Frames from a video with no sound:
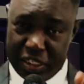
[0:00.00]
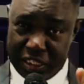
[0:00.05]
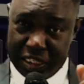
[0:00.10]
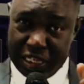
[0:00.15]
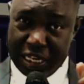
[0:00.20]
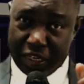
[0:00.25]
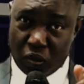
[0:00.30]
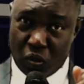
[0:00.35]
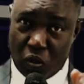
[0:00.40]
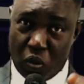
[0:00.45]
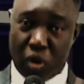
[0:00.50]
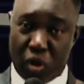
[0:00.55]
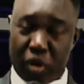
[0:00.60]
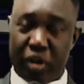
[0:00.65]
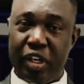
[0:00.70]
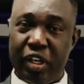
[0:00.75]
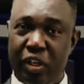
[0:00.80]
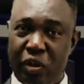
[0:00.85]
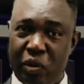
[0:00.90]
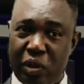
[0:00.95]
allowed to work
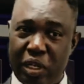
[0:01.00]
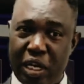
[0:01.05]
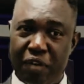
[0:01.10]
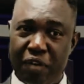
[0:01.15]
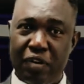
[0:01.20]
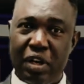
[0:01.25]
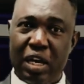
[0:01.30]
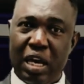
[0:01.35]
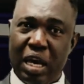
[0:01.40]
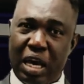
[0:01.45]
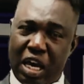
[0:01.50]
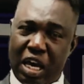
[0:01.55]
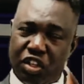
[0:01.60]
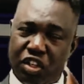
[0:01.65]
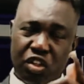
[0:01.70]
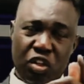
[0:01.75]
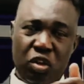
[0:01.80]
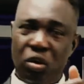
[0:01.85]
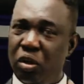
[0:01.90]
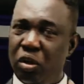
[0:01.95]
in your life. I
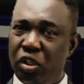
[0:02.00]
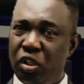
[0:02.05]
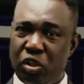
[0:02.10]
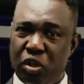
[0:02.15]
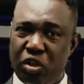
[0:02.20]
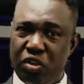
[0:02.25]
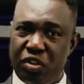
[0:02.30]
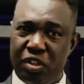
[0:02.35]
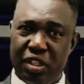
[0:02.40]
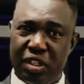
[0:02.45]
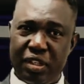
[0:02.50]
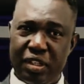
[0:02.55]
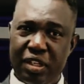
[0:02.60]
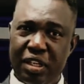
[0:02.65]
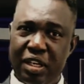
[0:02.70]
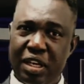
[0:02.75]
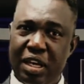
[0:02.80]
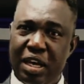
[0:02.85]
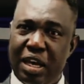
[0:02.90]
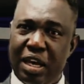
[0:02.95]
see you on Thursday.
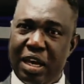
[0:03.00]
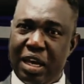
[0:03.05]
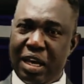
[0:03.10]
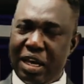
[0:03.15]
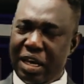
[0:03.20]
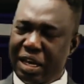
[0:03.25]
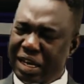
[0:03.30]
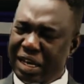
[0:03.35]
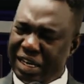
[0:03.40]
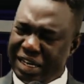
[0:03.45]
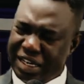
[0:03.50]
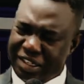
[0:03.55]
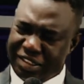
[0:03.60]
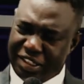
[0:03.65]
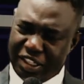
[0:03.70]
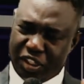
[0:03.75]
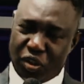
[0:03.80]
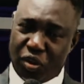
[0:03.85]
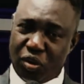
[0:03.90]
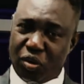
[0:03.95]
And I
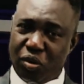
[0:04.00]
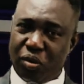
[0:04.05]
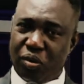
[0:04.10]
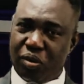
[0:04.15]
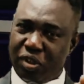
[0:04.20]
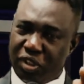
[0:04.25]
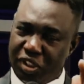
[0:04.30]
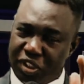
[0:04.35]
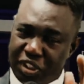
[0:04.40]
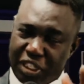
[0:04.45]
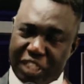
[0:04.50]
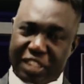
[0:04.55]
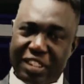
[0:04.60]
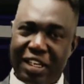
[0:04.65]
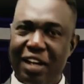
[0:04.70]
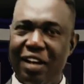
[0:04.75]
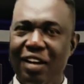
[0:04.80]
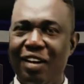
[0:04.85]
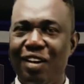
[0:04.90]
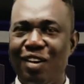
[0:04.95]
said to you, cha-cha,
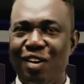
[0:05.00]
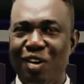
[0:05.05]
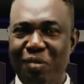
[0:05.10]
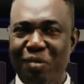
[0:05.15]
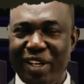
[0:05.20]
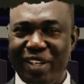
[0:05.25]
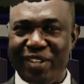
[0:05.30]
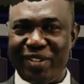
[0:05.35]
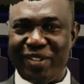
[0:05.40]
God bless